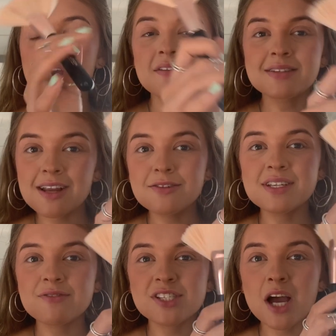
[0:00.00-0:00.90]
There's loads of
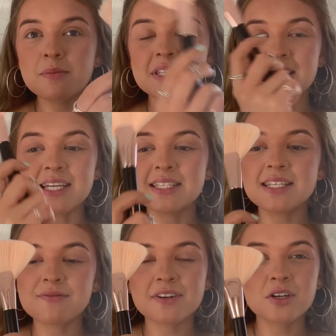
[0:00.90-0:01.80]
different types of these. These
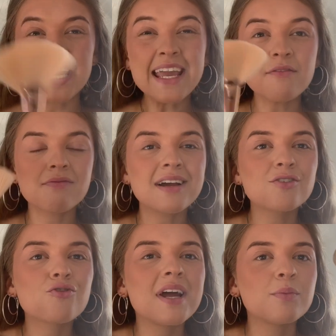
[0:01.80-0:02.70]
are fan
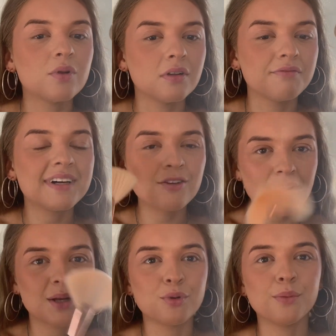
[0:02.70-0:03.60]
credible,
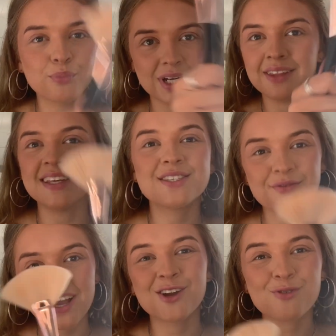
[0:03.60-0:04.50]
brilliant. These are
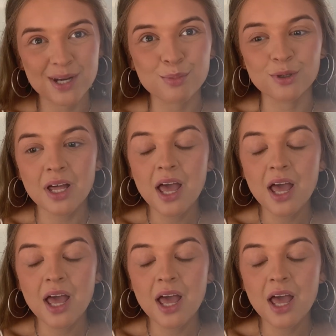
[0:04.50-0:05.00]
fan credible.